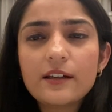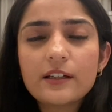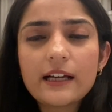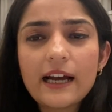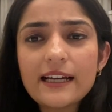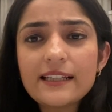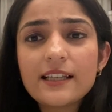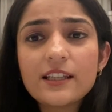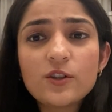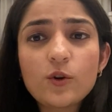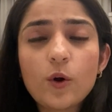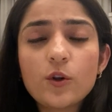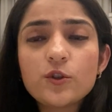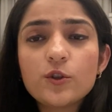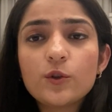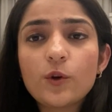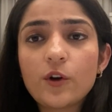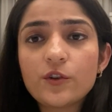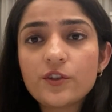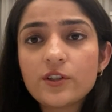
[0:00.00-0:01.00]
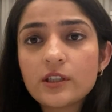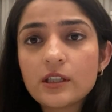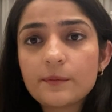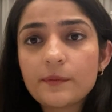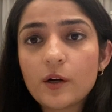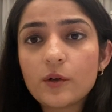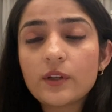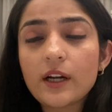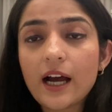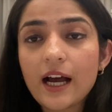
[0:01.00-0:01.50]
guys, it's also not just
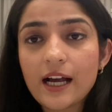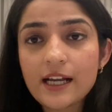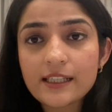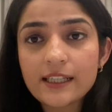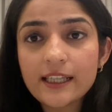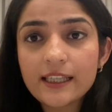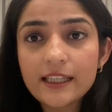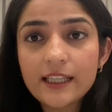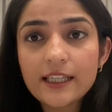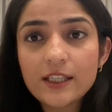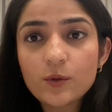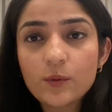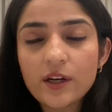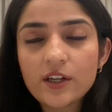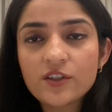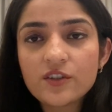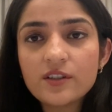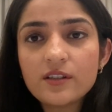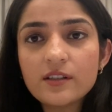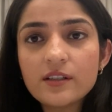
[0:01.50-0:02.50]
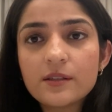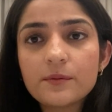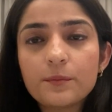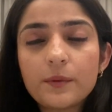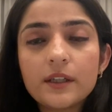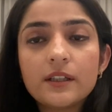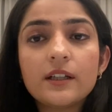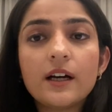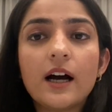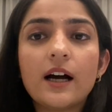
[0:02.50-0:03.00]
about asking these questions,
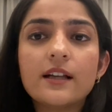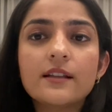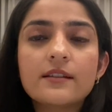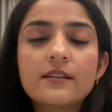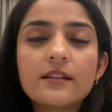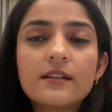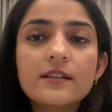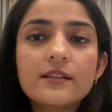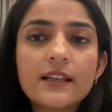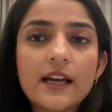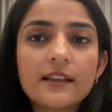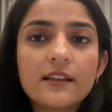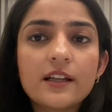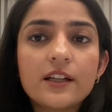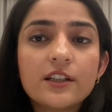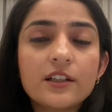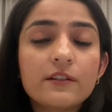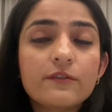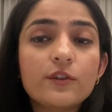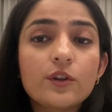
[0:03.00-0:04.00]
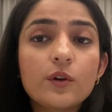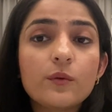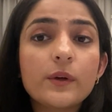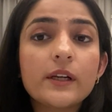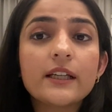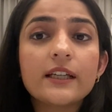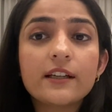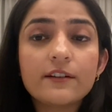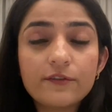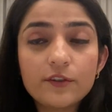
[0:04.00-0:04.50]
but the answers that the interviewer will
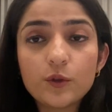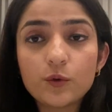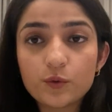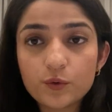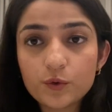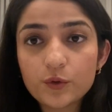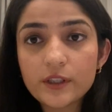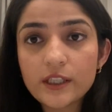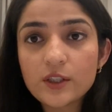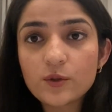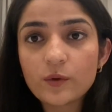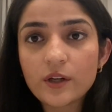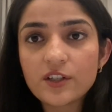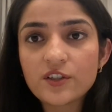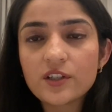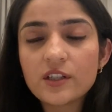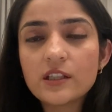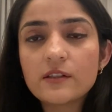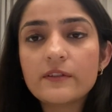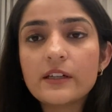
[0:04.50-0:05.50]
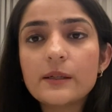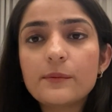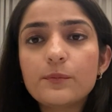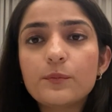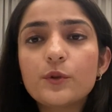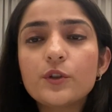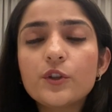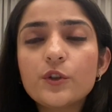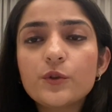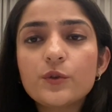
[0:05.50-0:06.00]
give you to these questions will
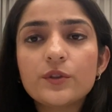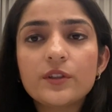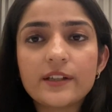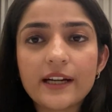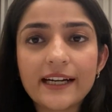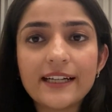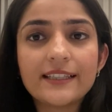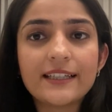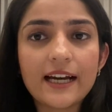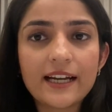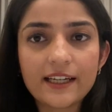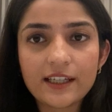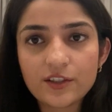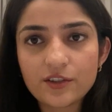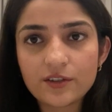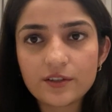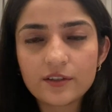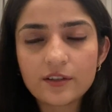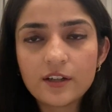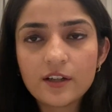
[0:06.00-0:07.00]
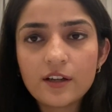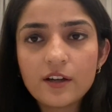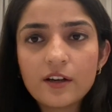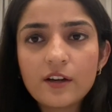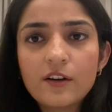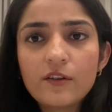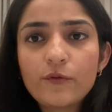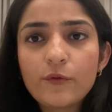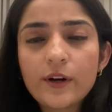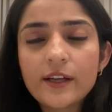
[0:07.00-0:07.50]
put you to the right direction.
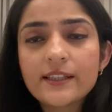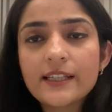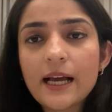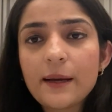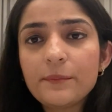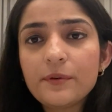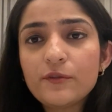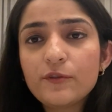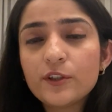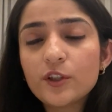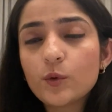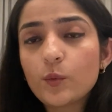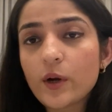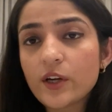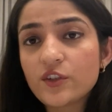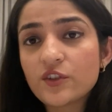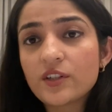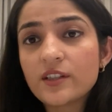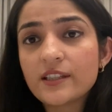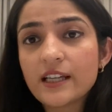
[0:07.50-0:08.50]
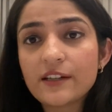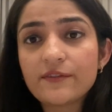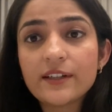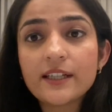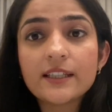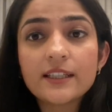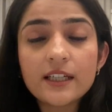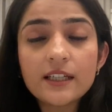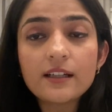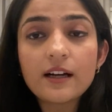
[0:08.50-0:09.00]
For example, for the questions that we
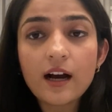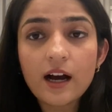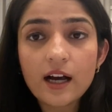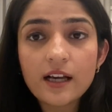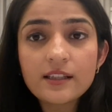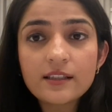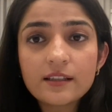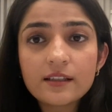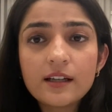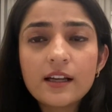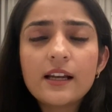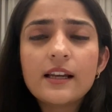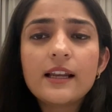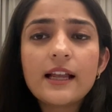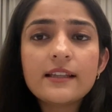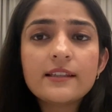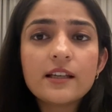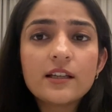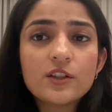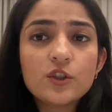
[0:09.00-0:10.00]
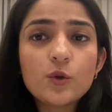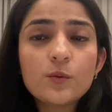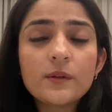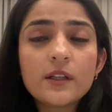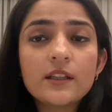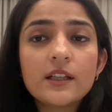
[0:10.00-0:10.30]
did ask, let's assume that the